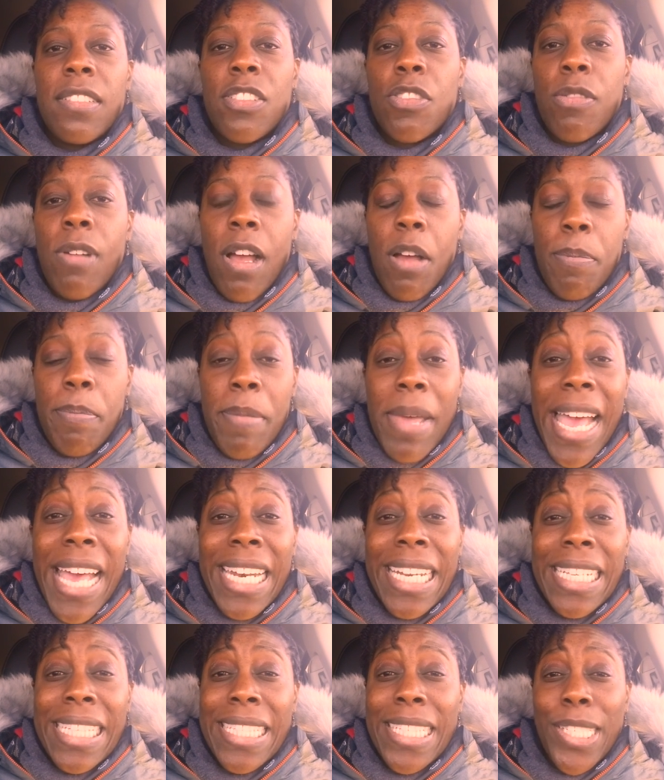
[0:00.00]

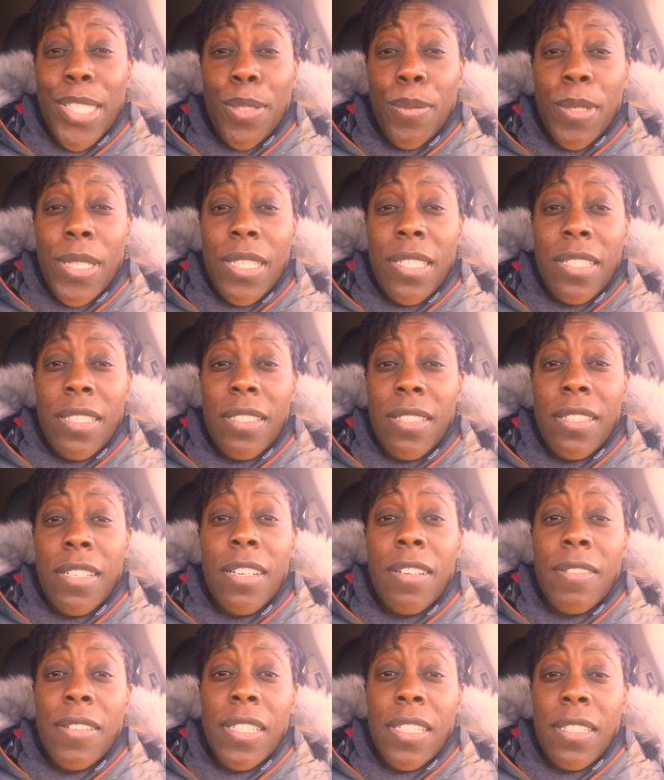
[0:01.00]
traumatic situations
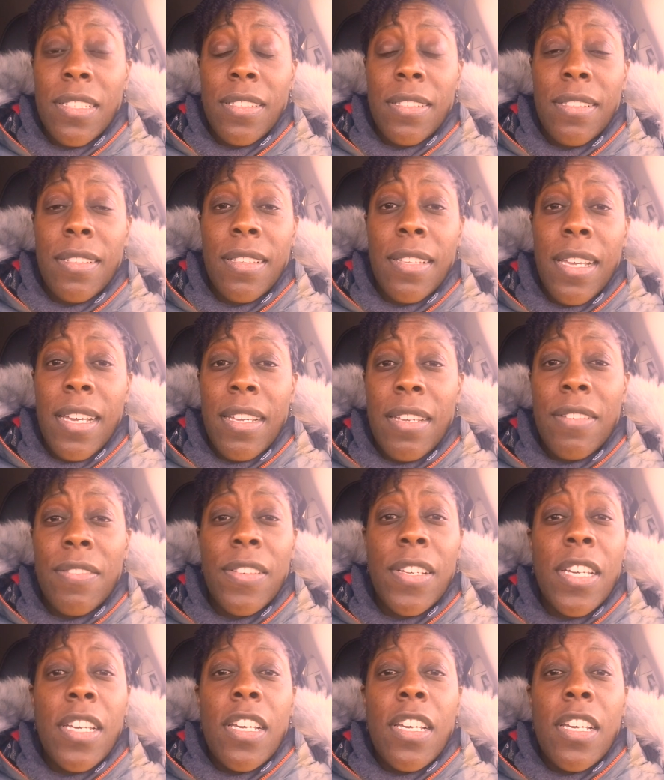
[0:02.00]
currently in your life,